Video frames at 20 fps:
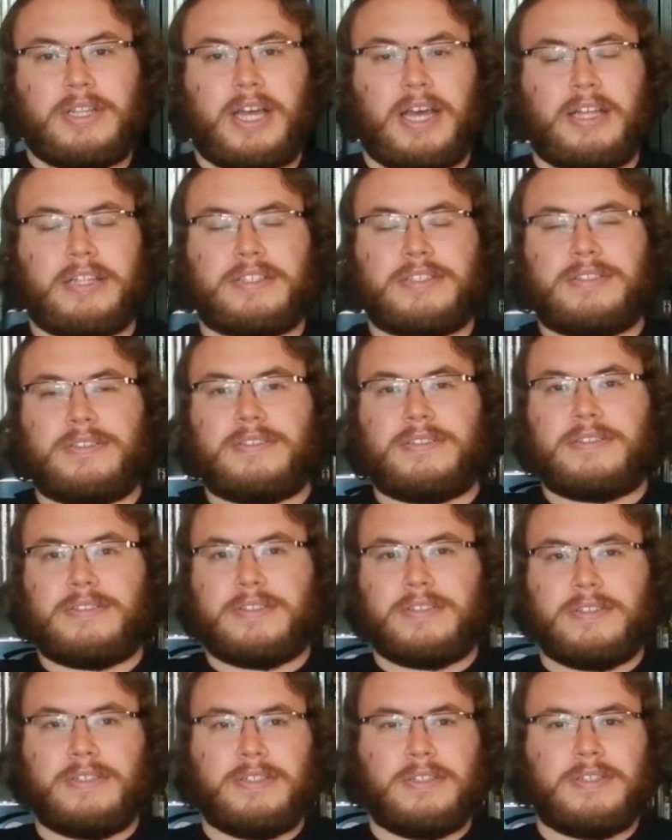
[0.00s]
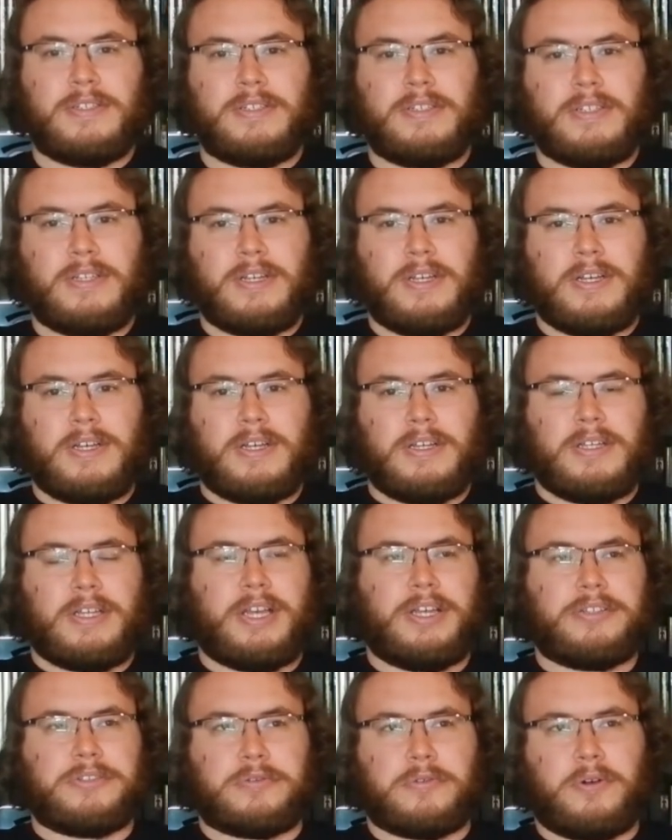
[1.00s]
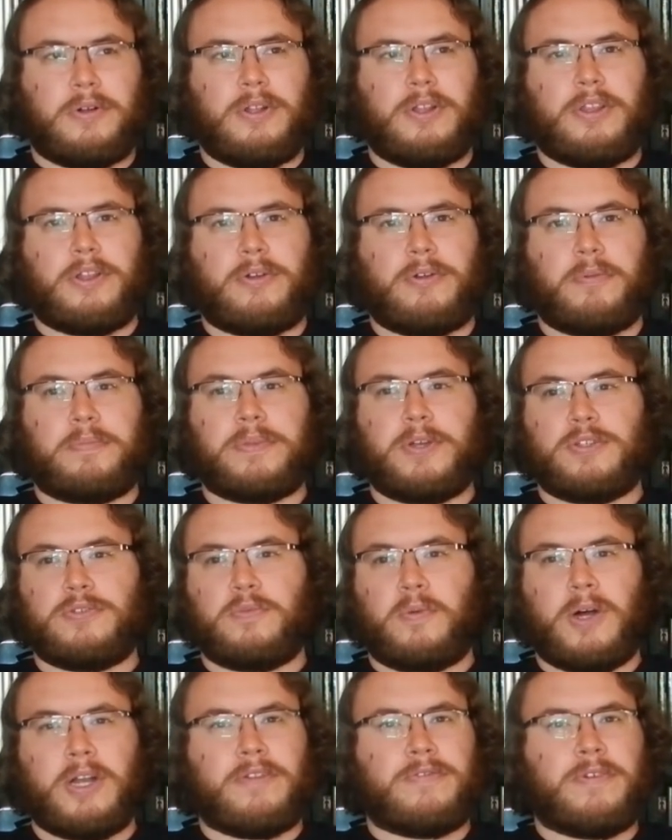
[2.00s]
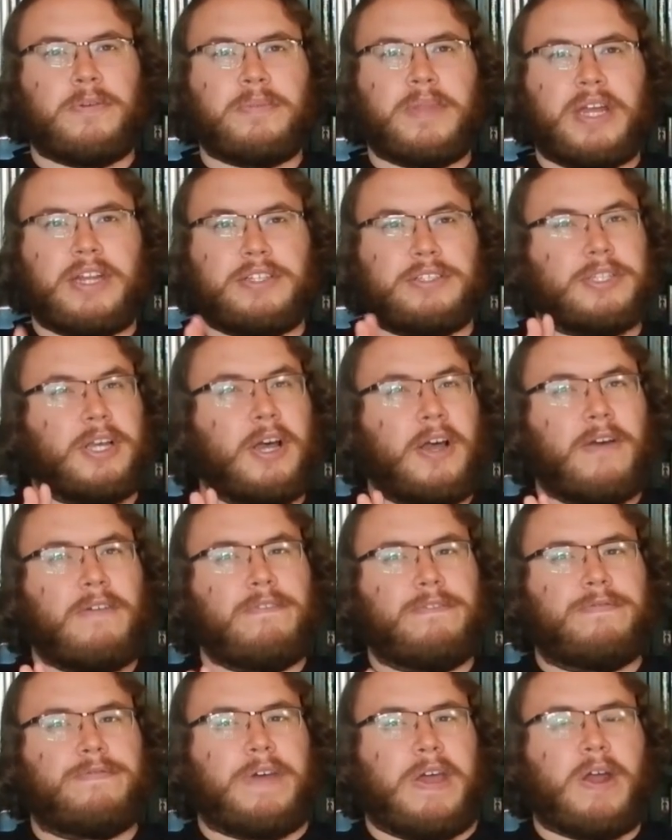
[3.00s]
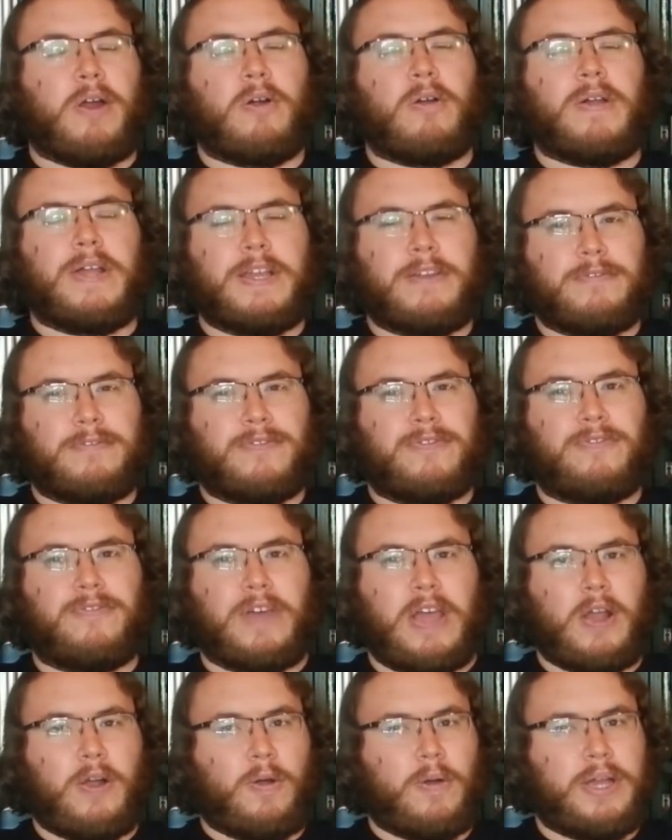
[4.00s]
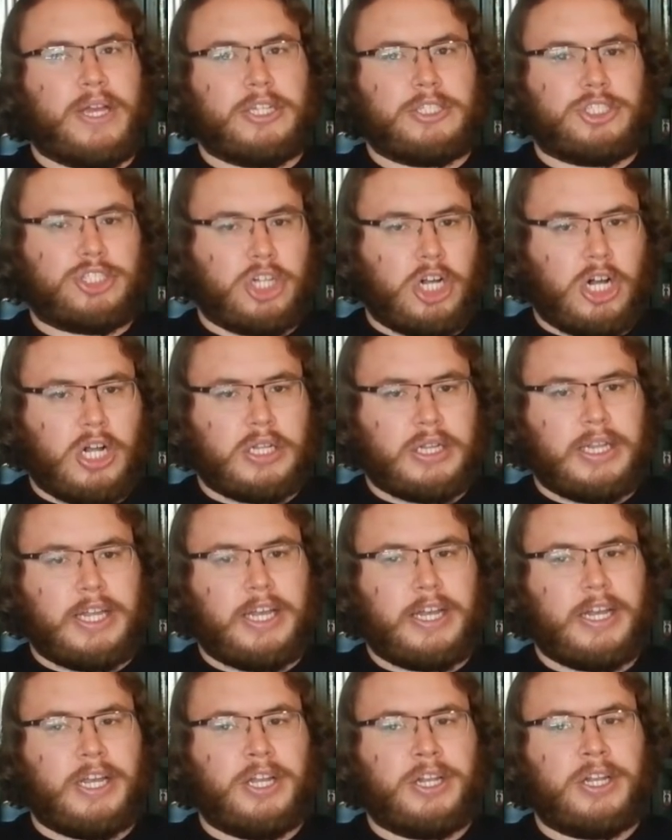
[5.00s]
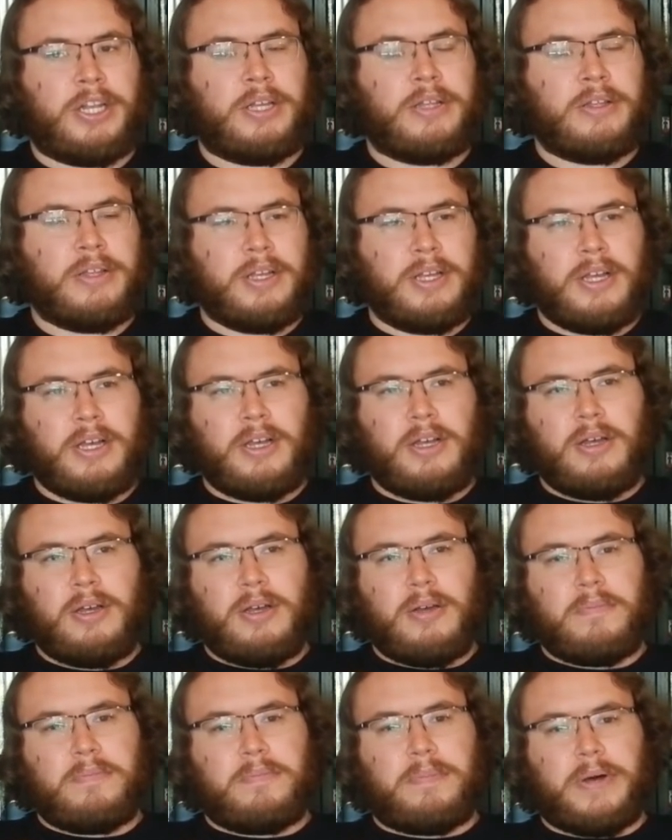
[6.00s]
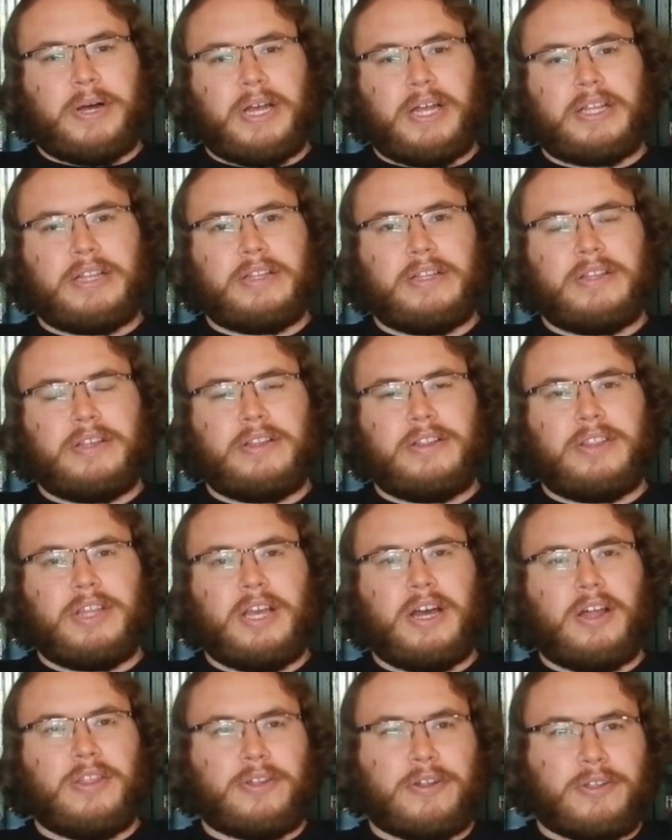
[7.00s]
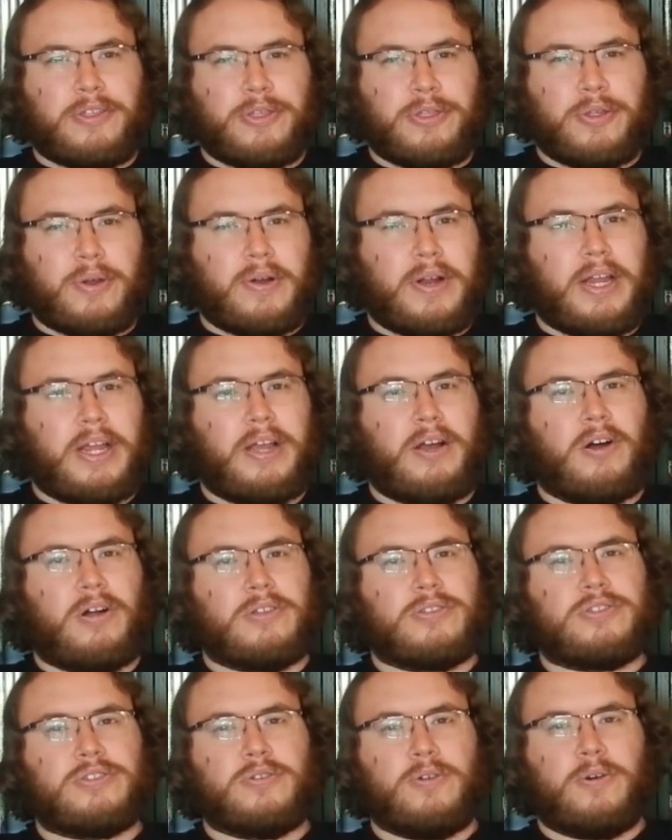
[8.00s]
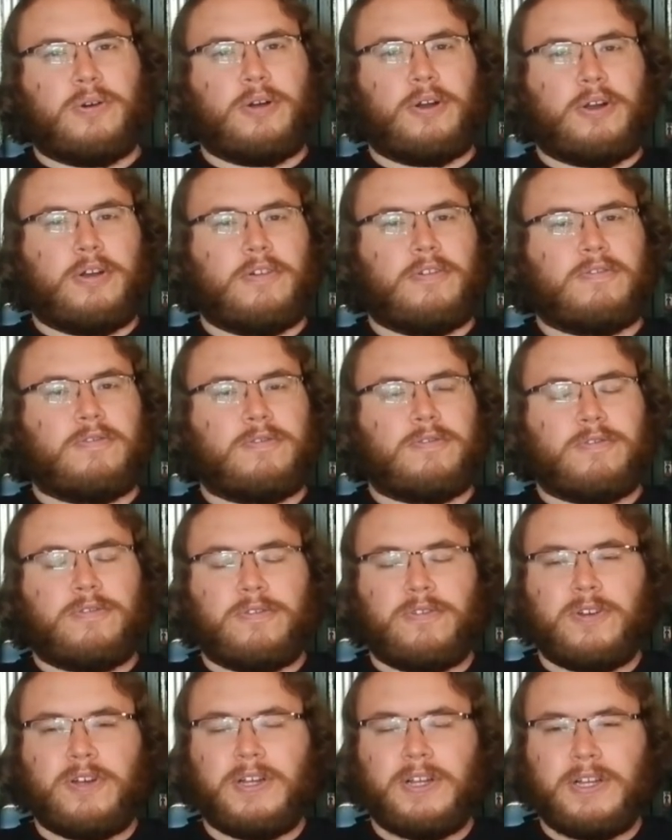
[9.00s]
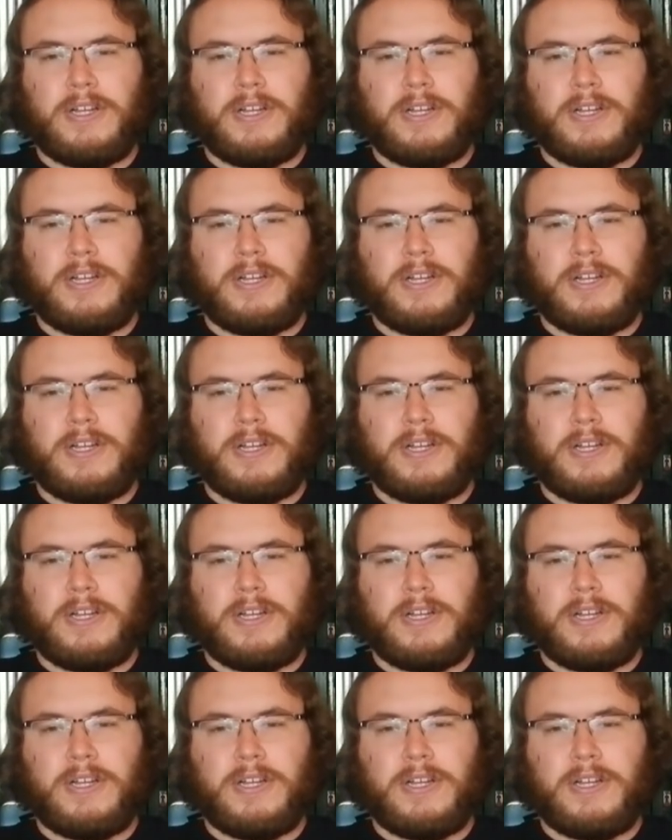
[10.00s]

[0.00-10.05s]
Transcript: That's his role in the group. There's one of them that is very, very John Lennon. But the other three all sort of